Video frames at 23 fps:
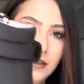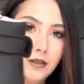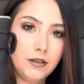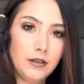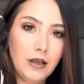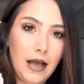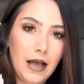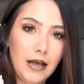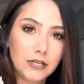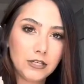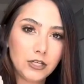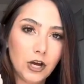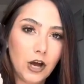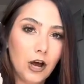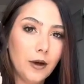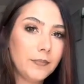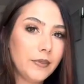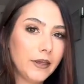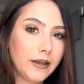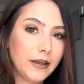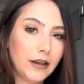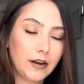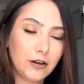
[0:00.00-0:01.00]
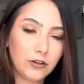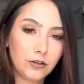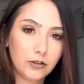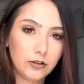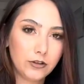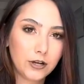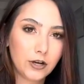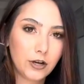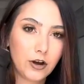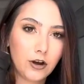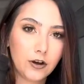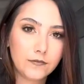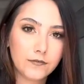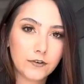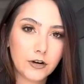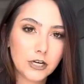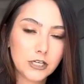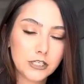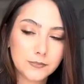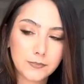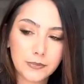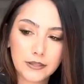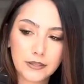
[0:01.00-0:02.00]
high top. They kind of look like
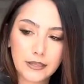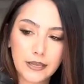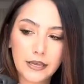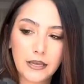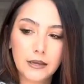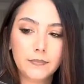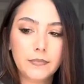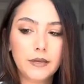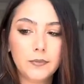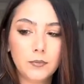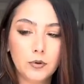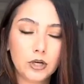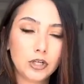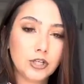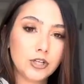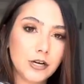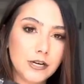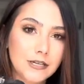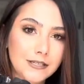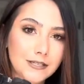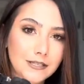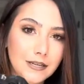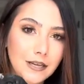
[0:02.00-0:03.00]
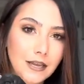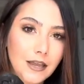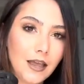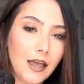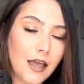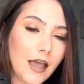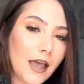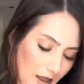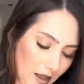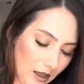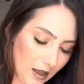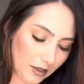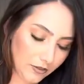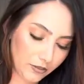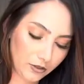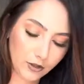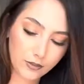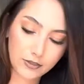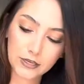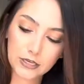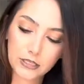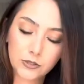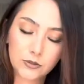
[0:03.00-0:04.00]
Converse, but they can be more dressy. I
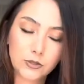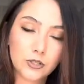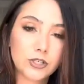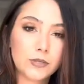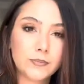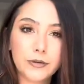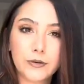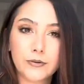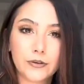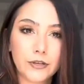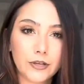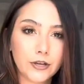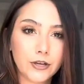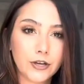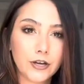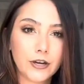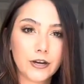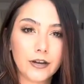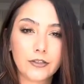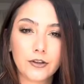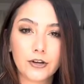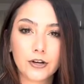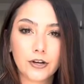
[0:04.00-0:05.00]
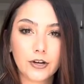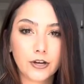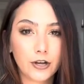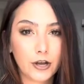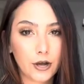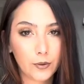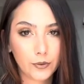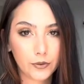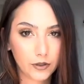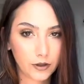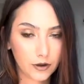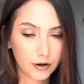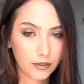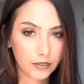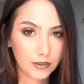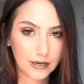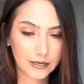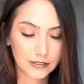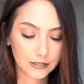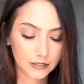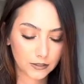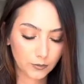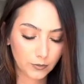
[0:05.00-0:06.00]
thought these would just be really good and they're gonna go with a lot of
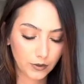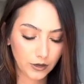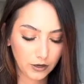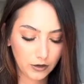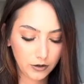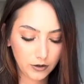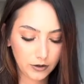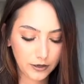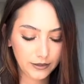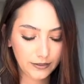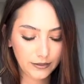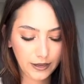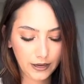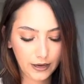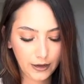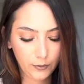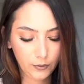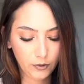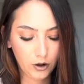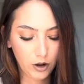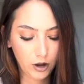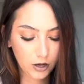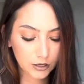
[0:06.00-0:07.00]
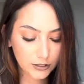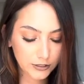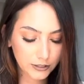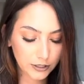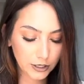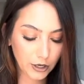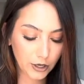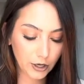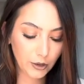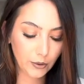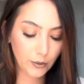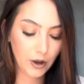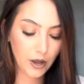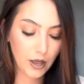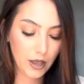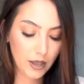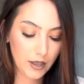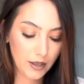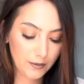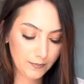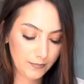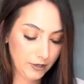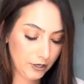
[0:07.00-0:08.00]
things as well. And they will also
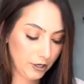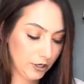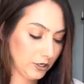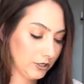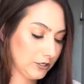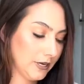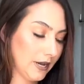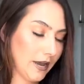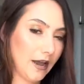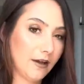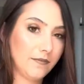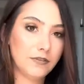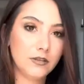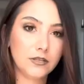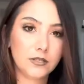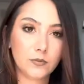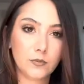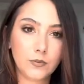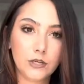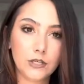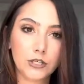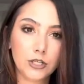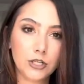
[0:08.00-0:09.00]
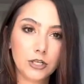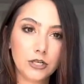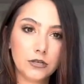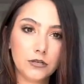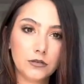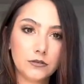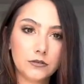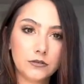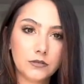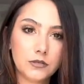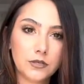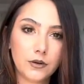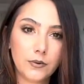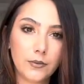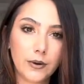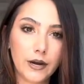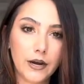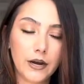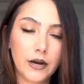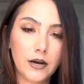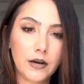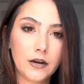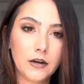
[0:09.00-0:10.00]
be good to have this winter to
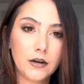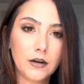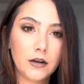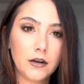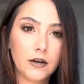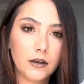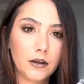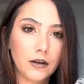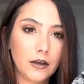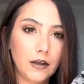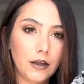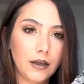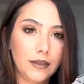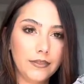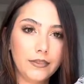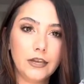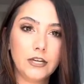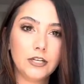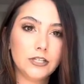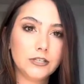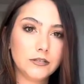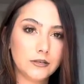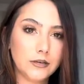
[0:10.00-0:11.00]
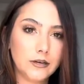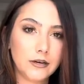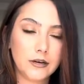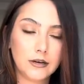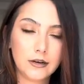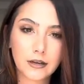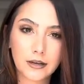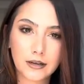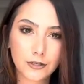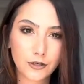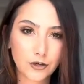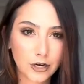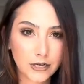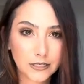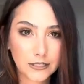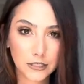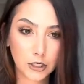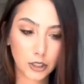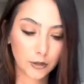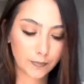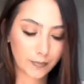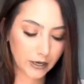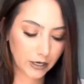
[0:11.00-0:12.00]
wear. And they just needed a
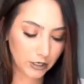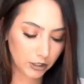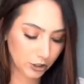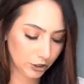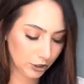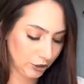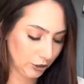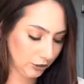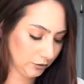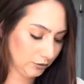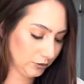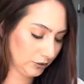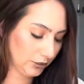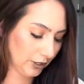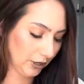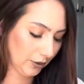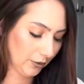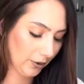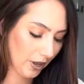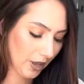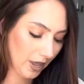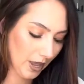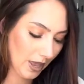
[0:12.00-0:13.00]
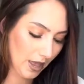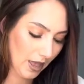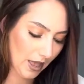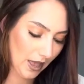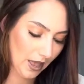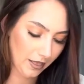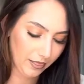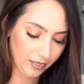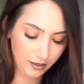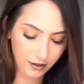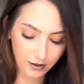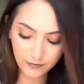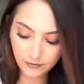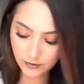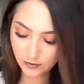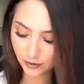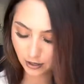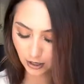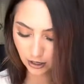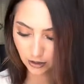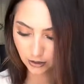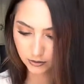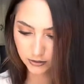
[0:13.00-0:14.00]
dressier pair of shoes. So I loved
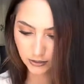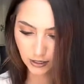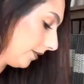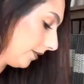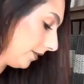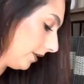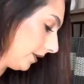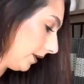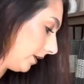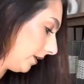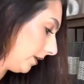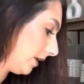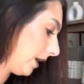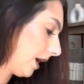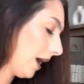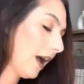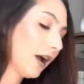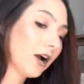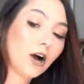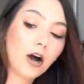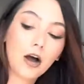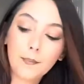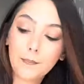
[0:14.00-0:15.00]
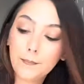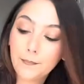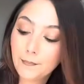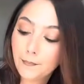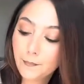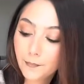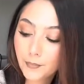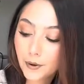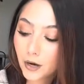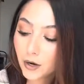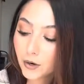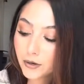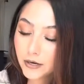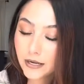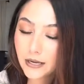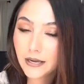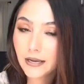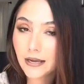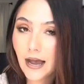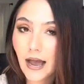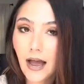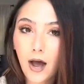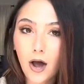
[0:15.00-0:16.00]
those. then I got
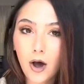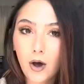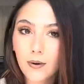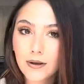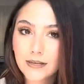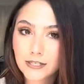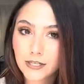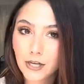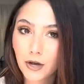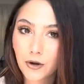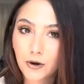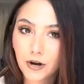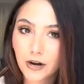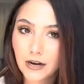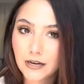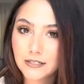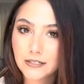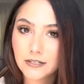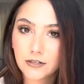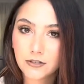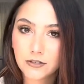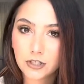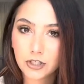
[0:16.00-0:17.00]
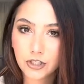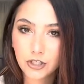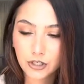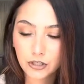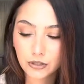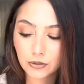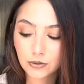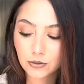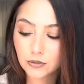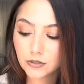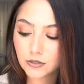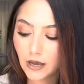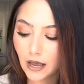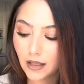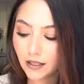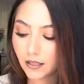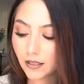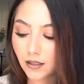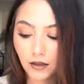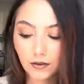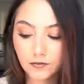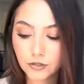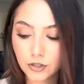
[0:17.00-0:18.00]
Bodie. I always go crazy on the shoes. I
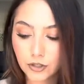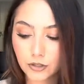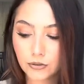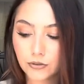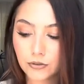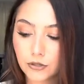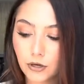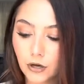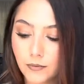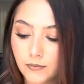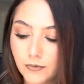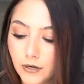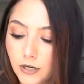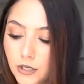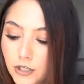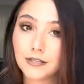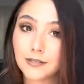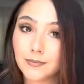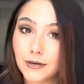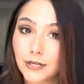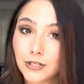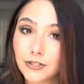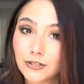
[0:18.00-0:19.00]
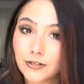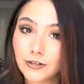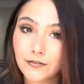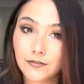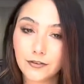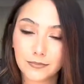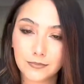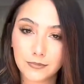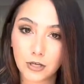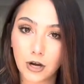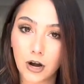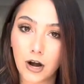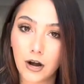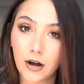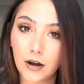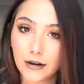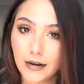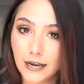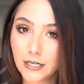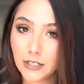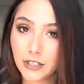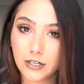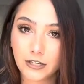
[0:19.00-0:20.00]
love shoes so much, especially from Zara
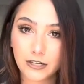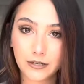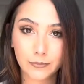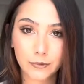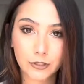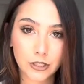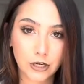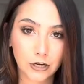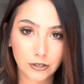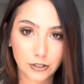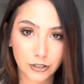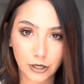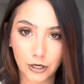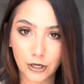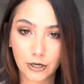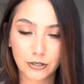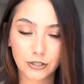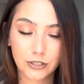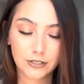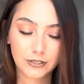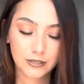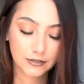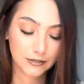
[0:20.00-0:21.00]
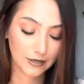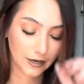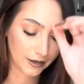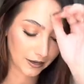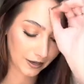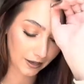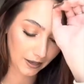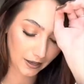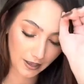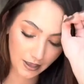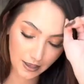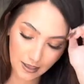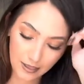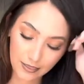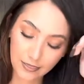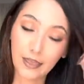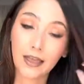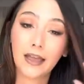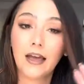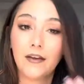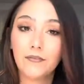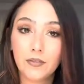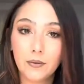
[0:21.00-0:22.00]
and H&M, which I'll show you in just a second.
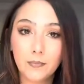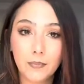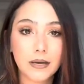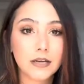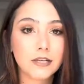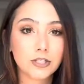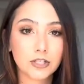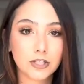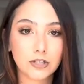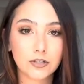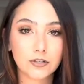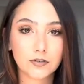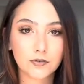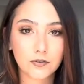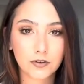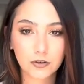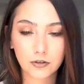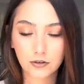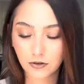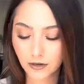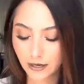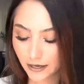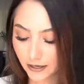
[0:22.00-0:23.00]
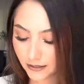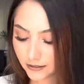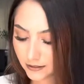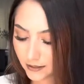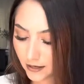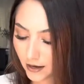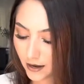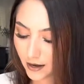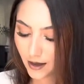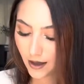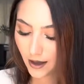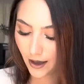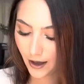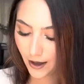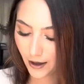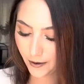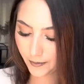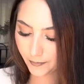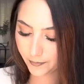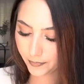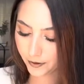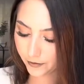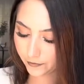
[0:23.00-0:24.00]
They have the best shoes for little kids.
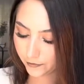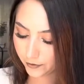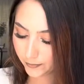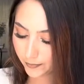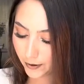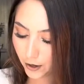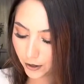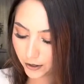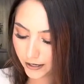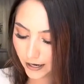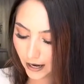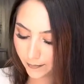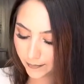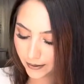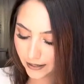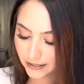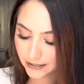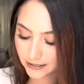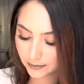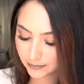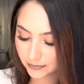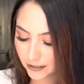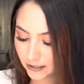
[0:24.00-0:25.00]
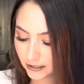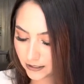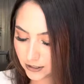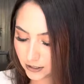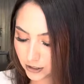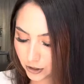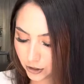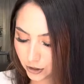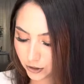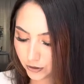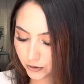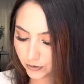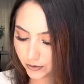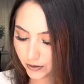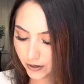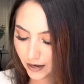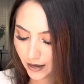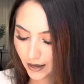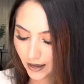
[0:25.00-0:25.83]
Um, but for Bodie, I picked up these two.